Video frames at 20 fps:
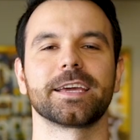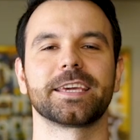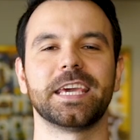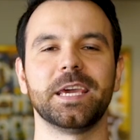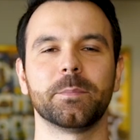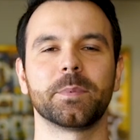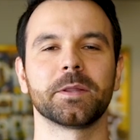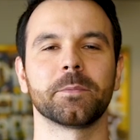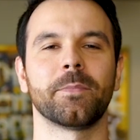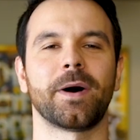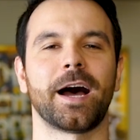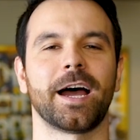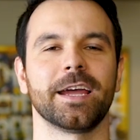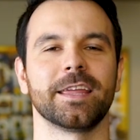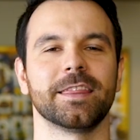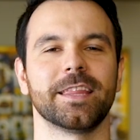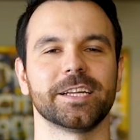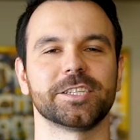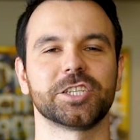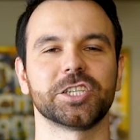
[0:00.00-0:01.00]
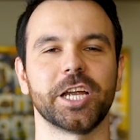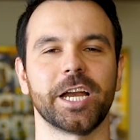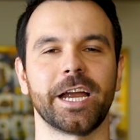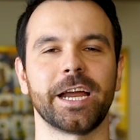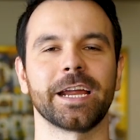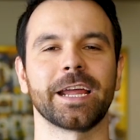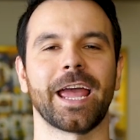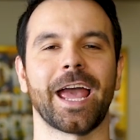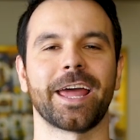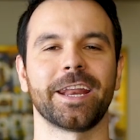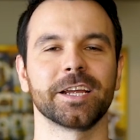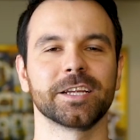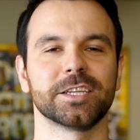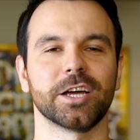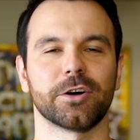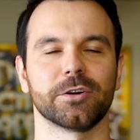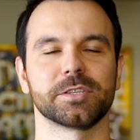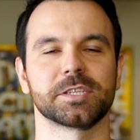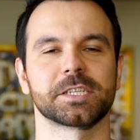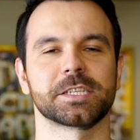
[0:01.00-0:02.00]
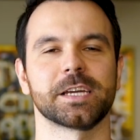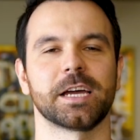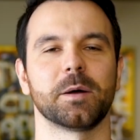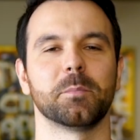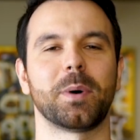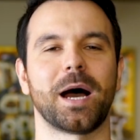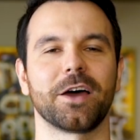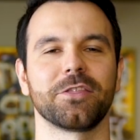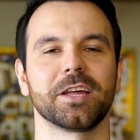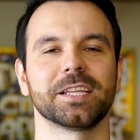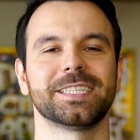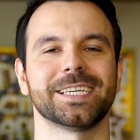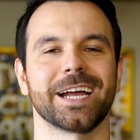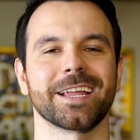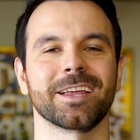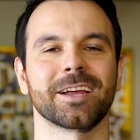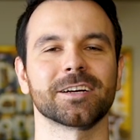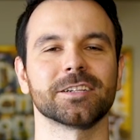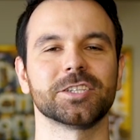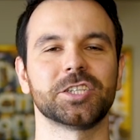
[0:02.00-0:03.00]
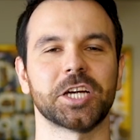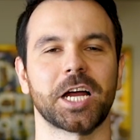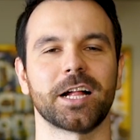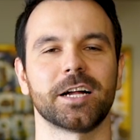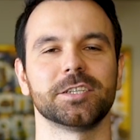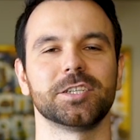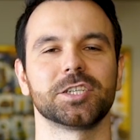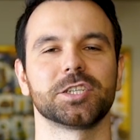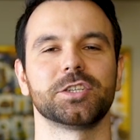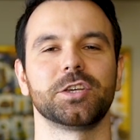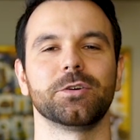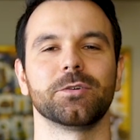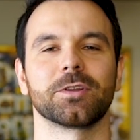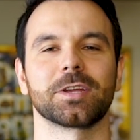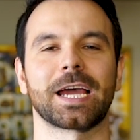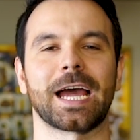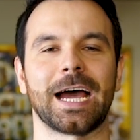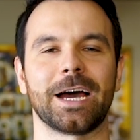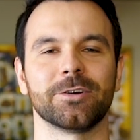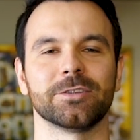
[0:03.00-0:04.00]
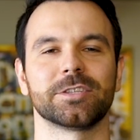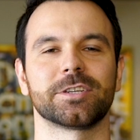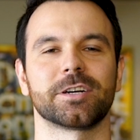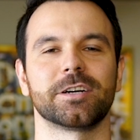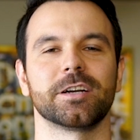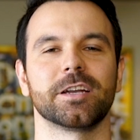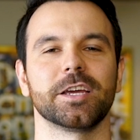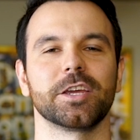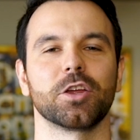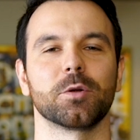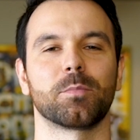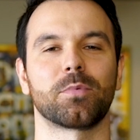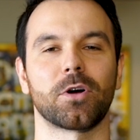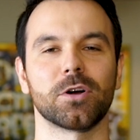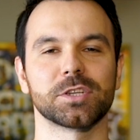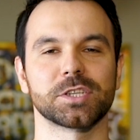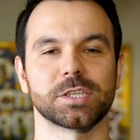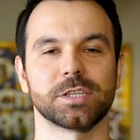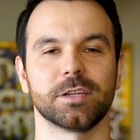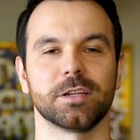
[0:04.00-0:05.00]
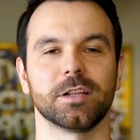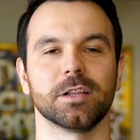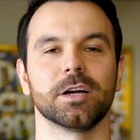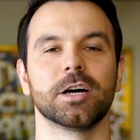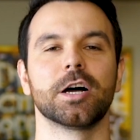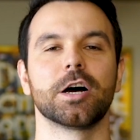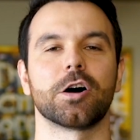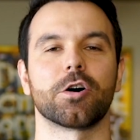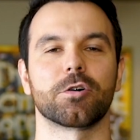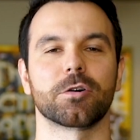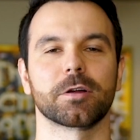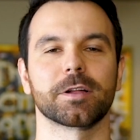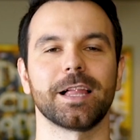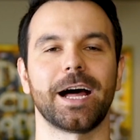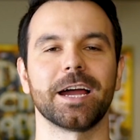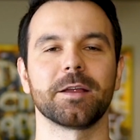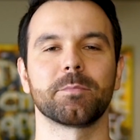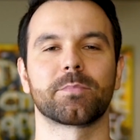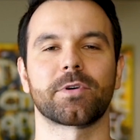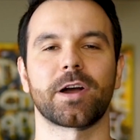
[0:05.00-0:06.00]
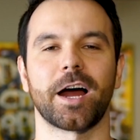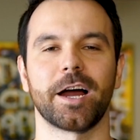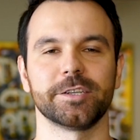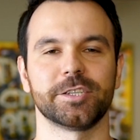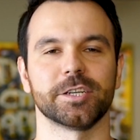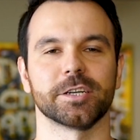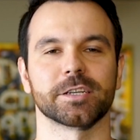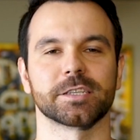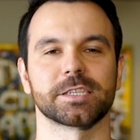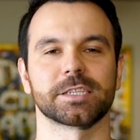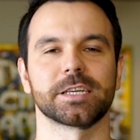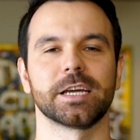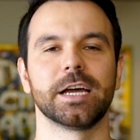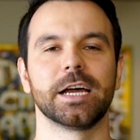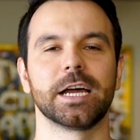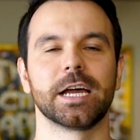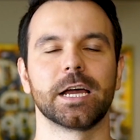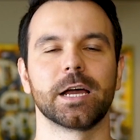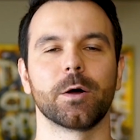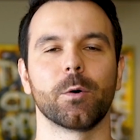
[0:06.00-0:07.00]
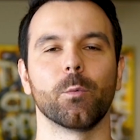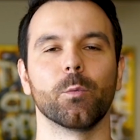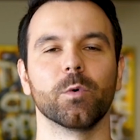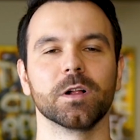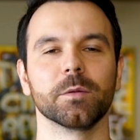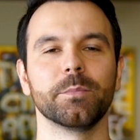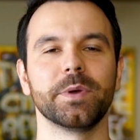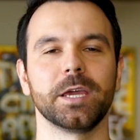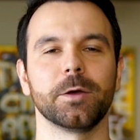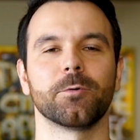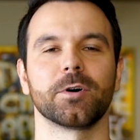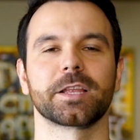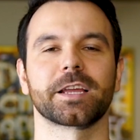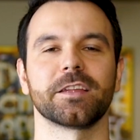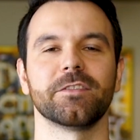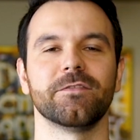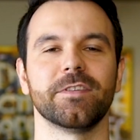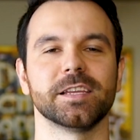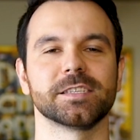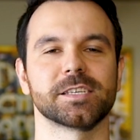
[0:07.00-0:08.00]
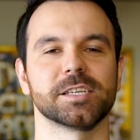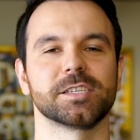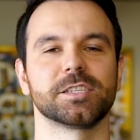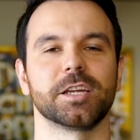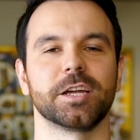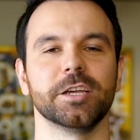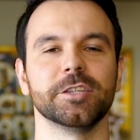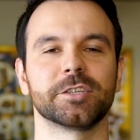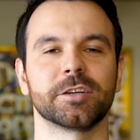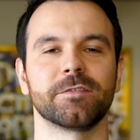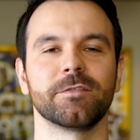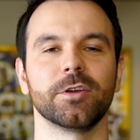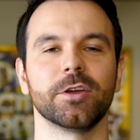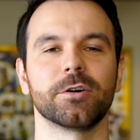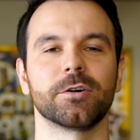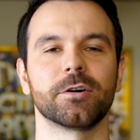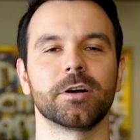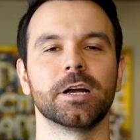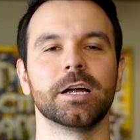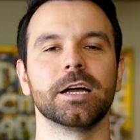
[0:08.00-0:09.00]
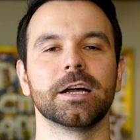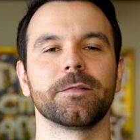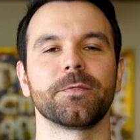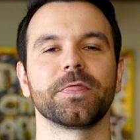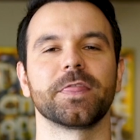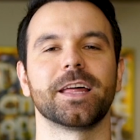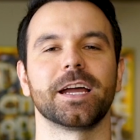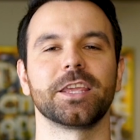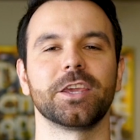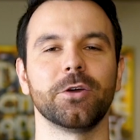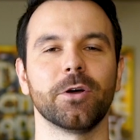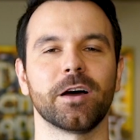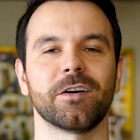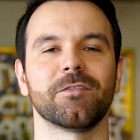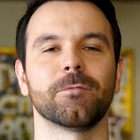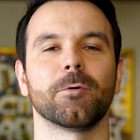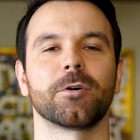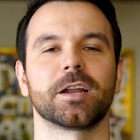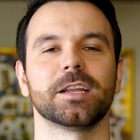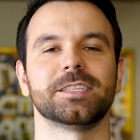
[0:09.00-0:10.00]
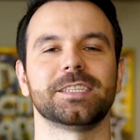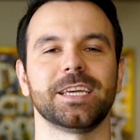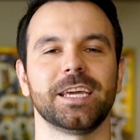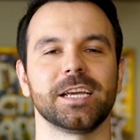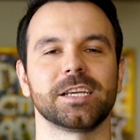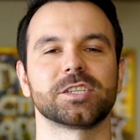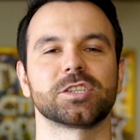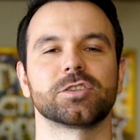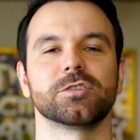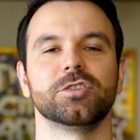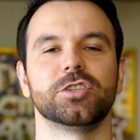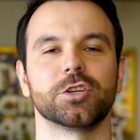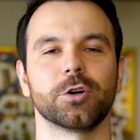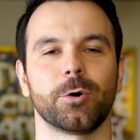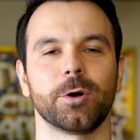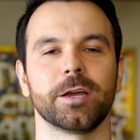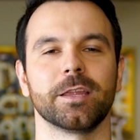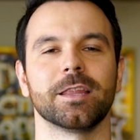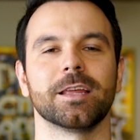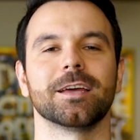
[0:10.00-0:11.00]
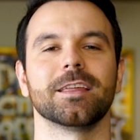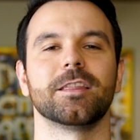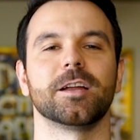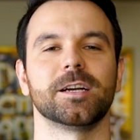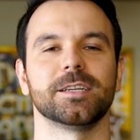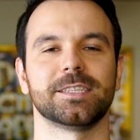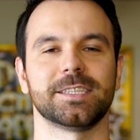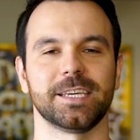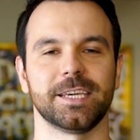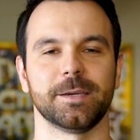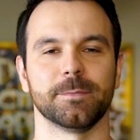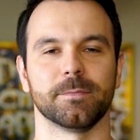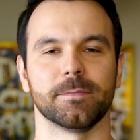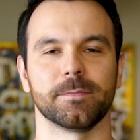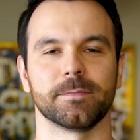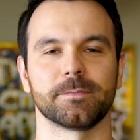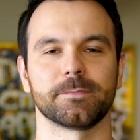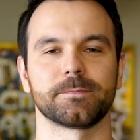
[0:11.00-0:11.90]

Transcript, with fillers: Keep in mind that sharing anecdotes about the technical challenges you encountered in your personal or client projects will be what convinces the interviewer that you have what it takes to join their team.